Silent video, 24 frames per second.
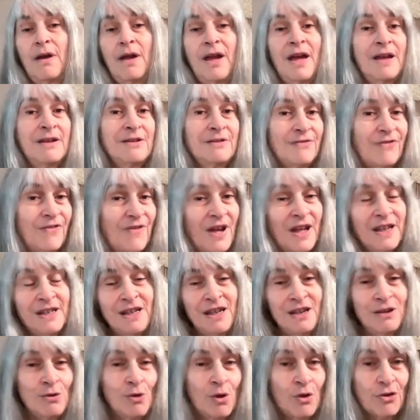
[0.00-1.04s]
and you're
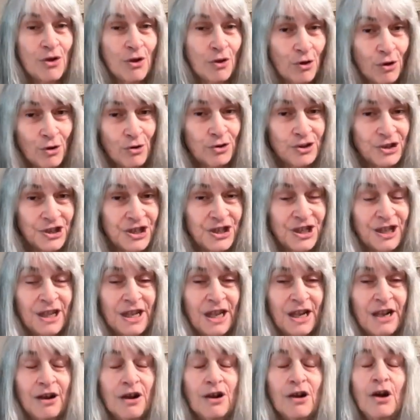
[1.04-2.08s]
finding all the hurts in
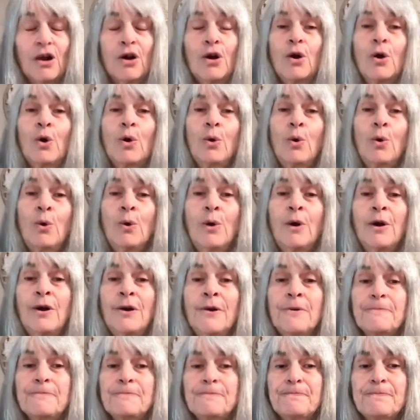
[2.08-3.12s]
there,
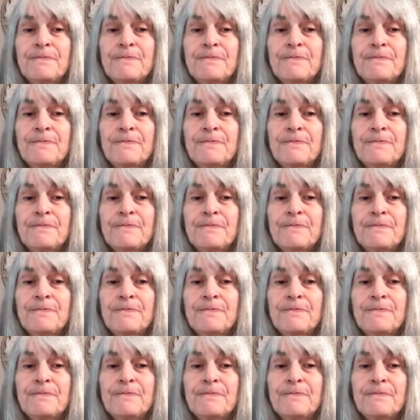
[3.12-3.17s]
or